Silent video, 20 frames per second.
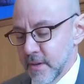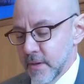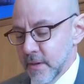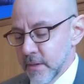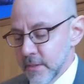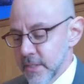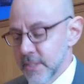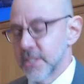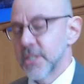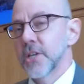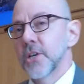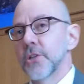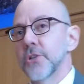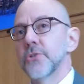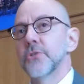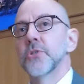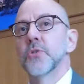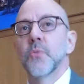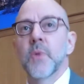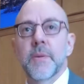This
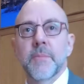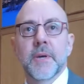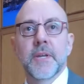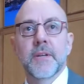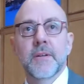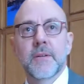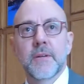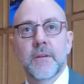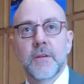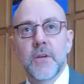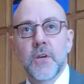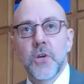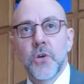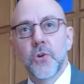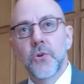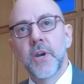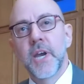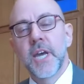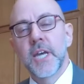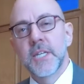includes women
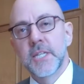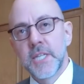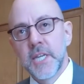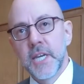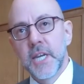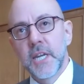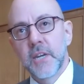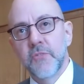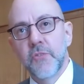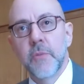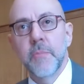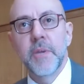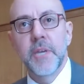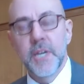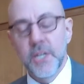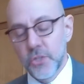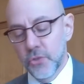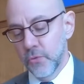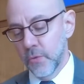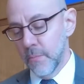who get dinged for
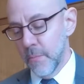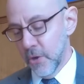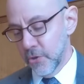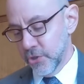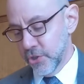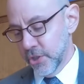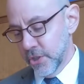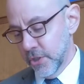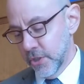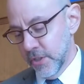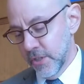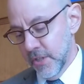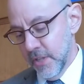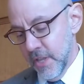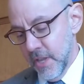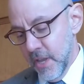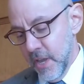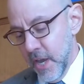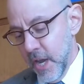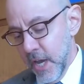being too emotional
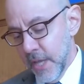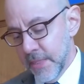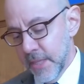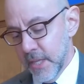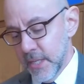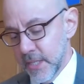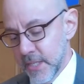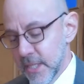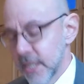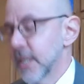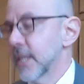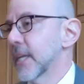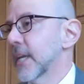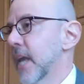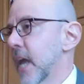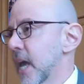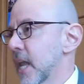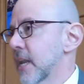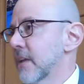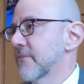and then dinged
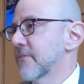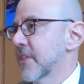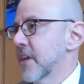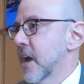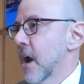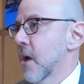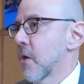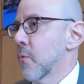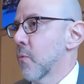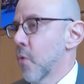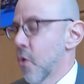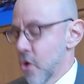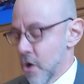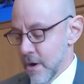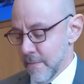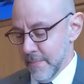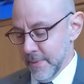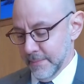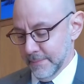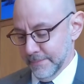again if they aren't warm.